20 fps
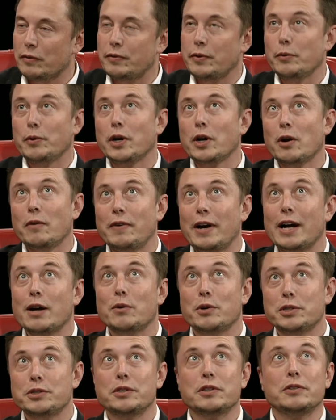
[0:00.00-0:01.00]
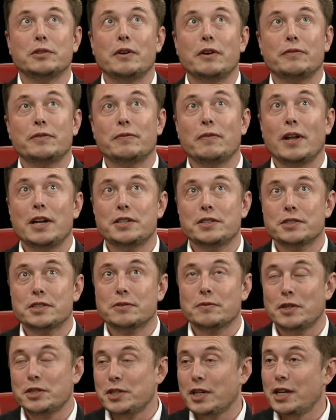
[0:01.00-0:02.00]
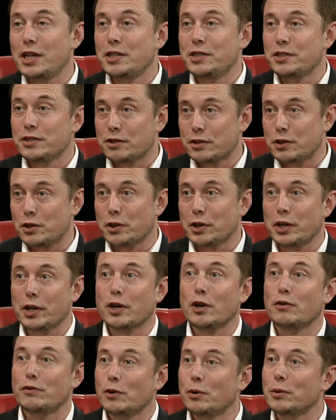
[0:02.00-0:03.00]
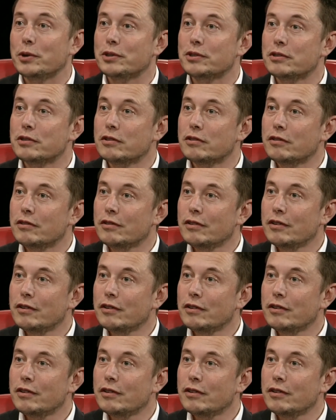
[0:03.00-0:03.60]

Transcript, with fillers: if you want to go backwards, you have to apply just as much energy as it took you to go forwards. Mm-hmm.